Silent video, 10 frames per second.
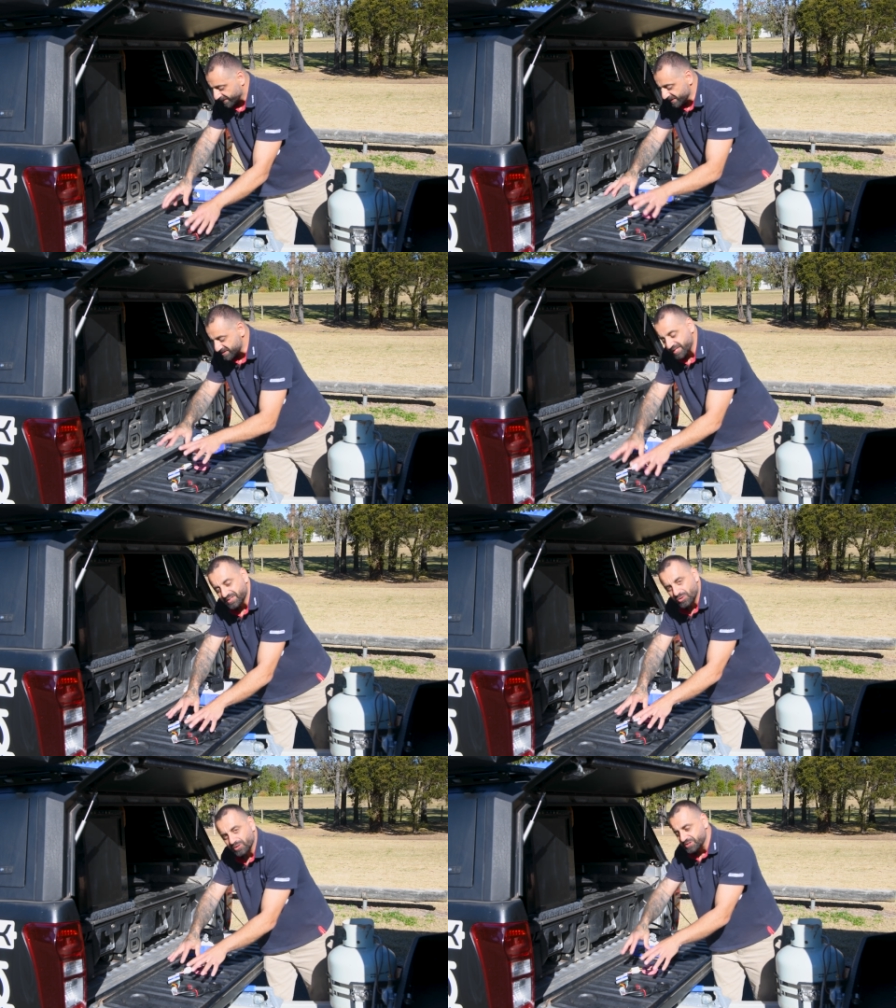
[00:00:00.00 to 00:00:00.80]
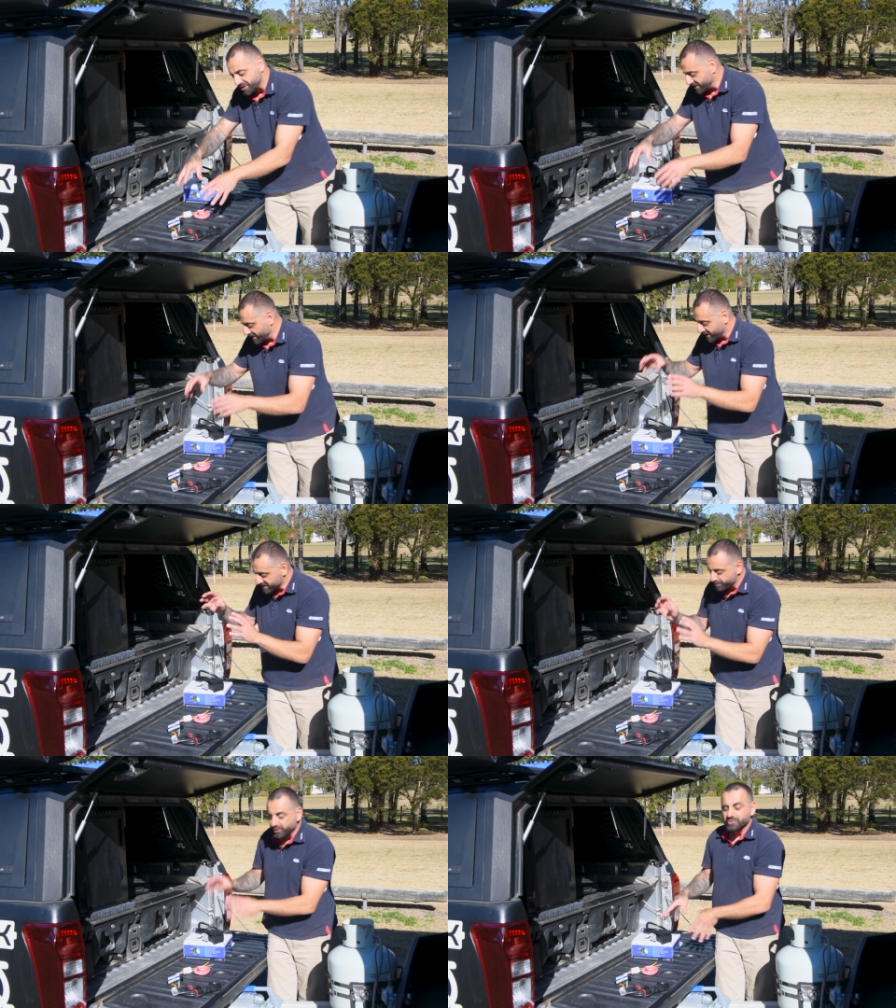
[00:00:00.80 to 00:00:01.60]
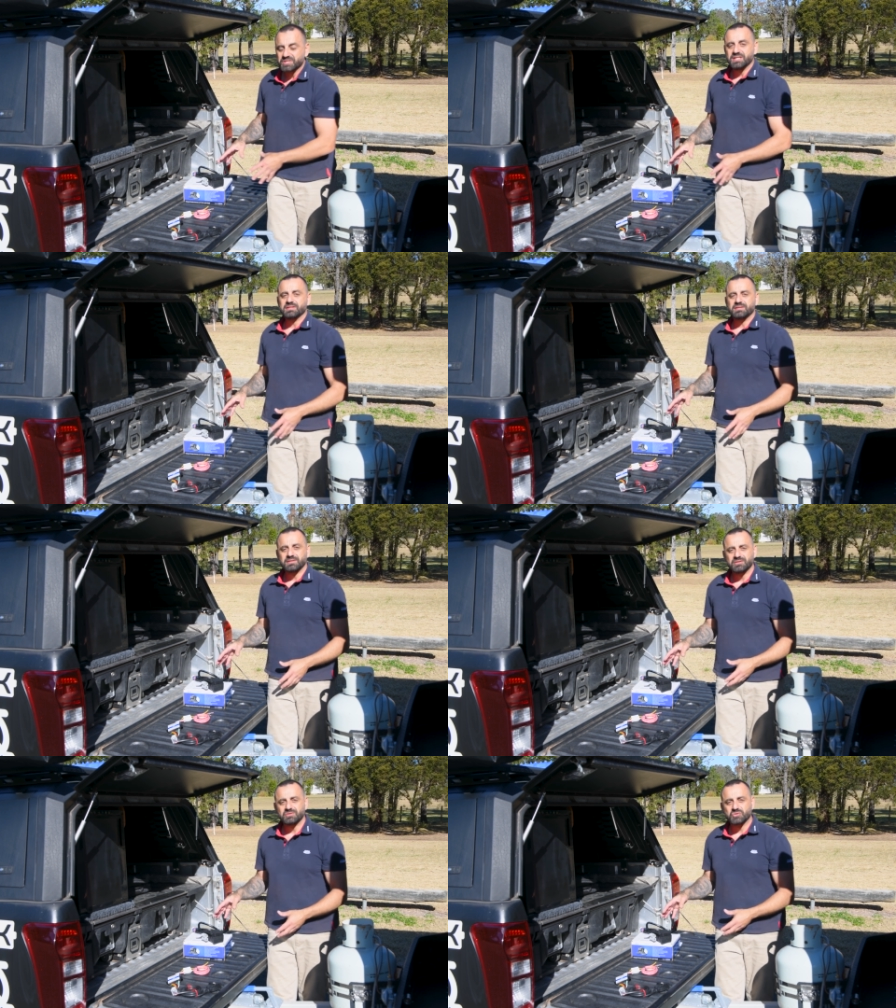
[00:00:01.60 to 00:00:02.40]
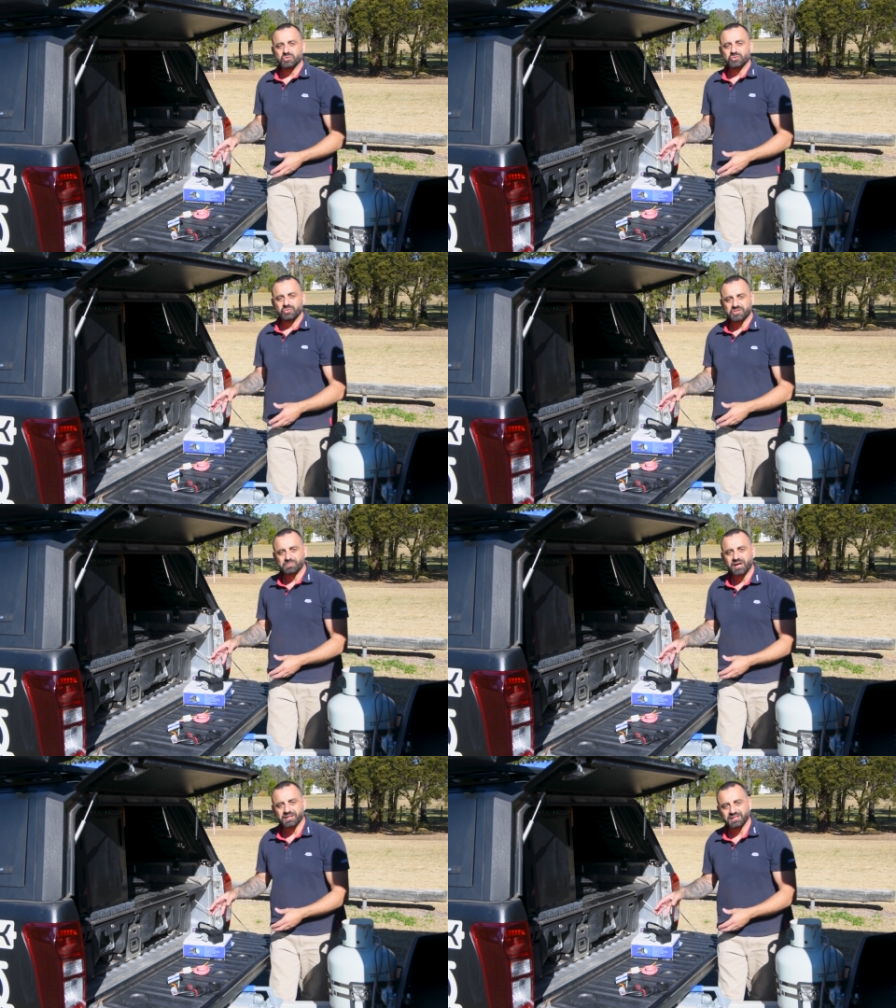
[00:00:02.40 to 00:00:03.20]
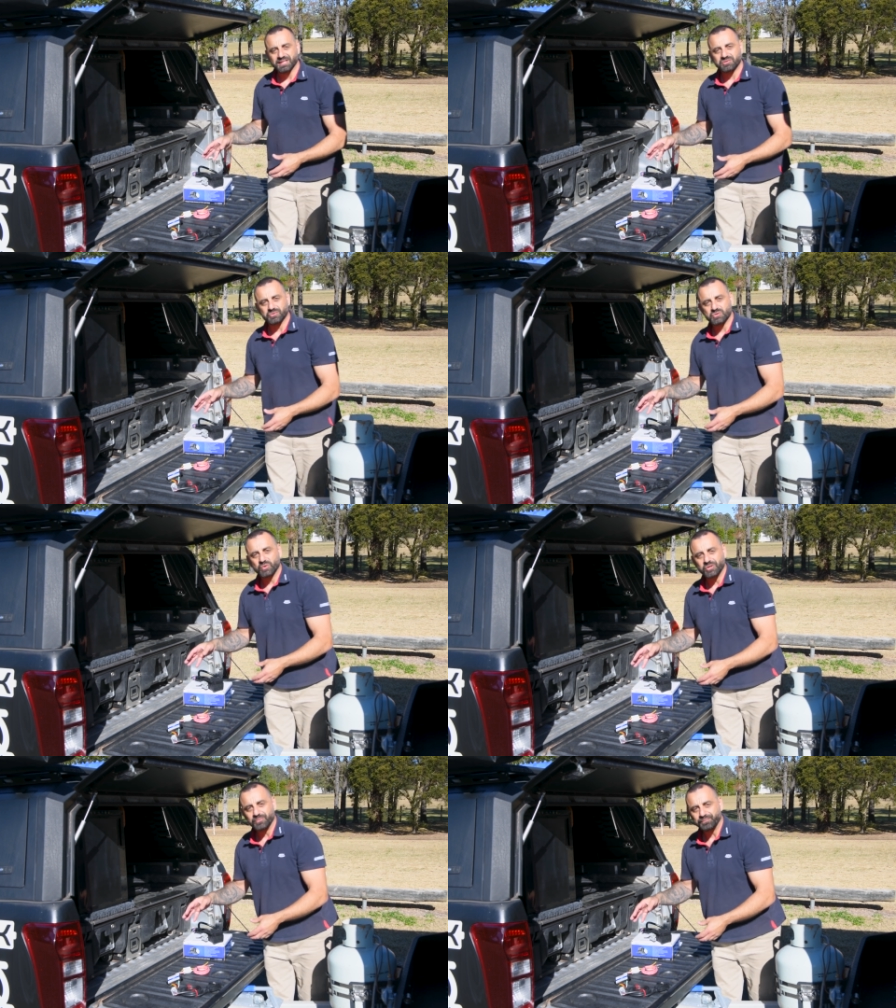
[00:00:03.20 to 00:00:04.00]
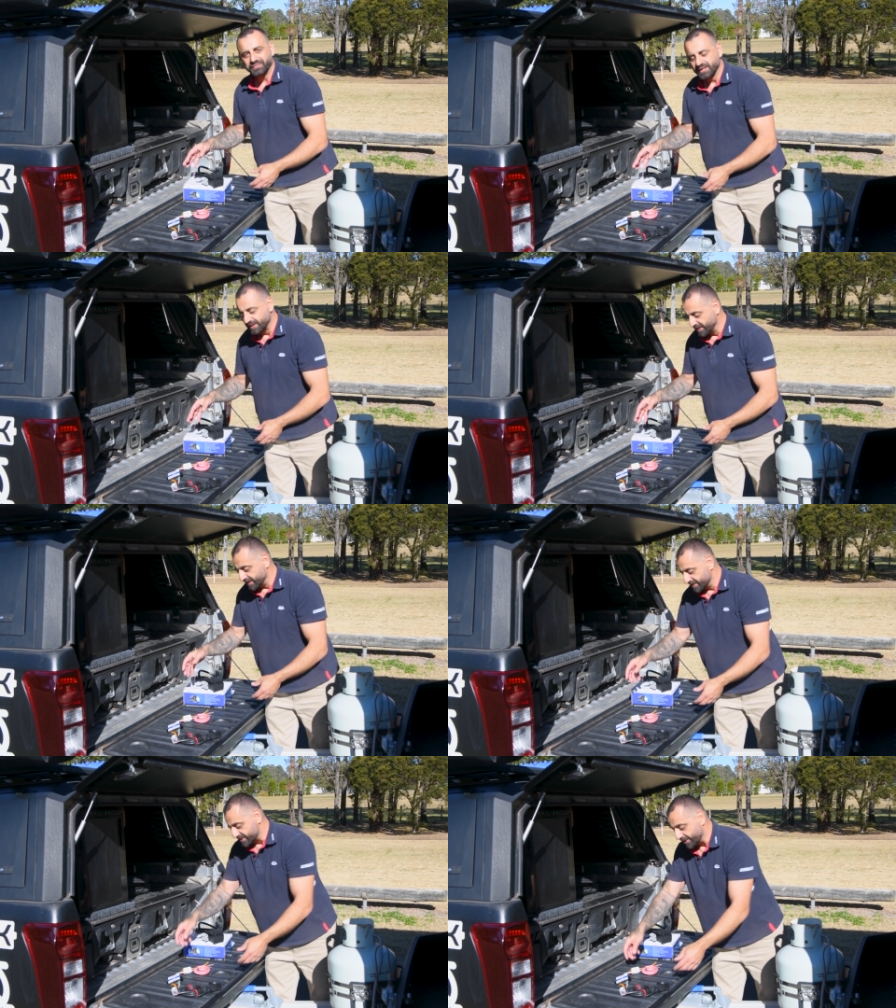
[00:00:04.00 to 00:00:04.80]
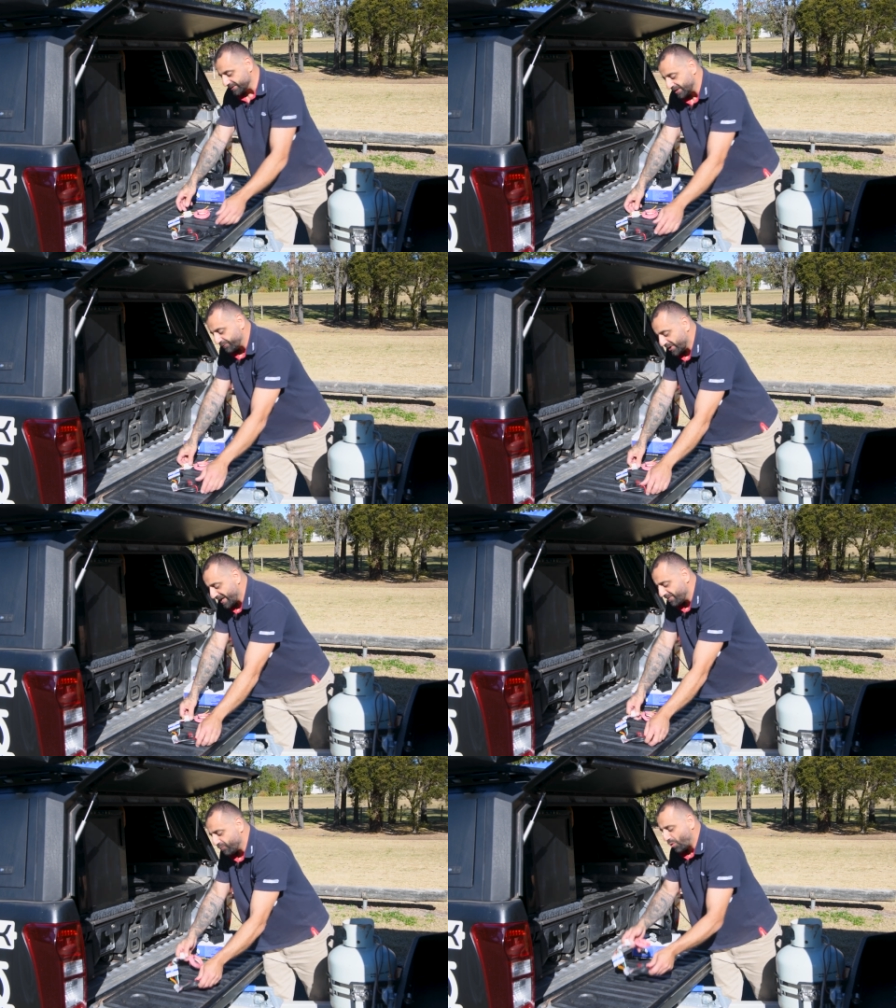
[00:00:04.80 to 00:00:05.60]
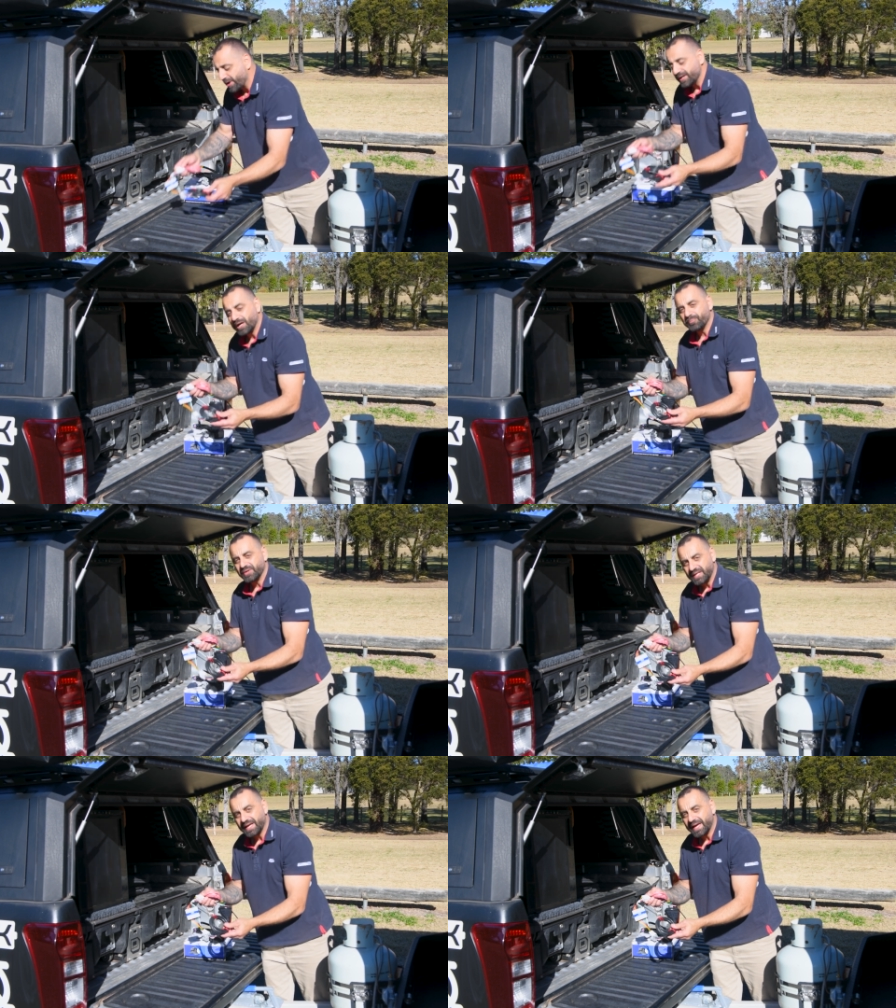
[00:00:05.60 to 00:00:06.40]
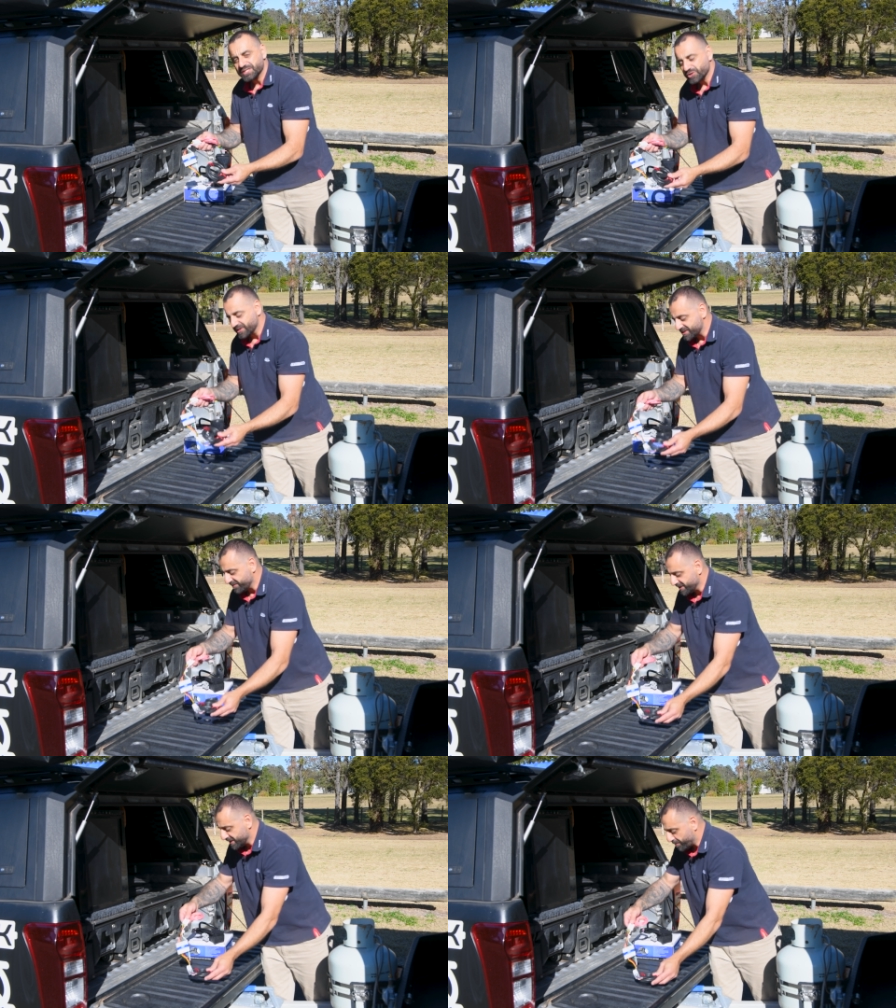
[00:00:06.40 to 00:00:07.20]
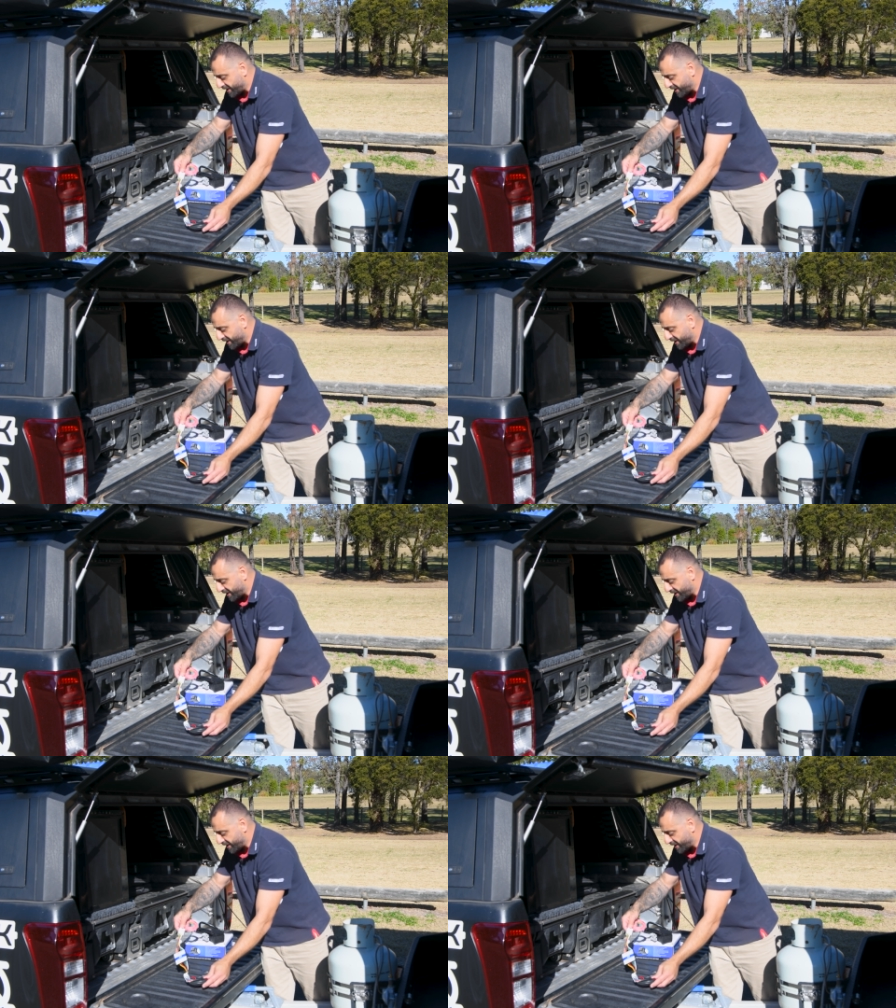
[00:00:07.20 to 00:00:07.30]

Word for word: this technology is built in to the smart connector as well. So if you have wired up an AHI7 in the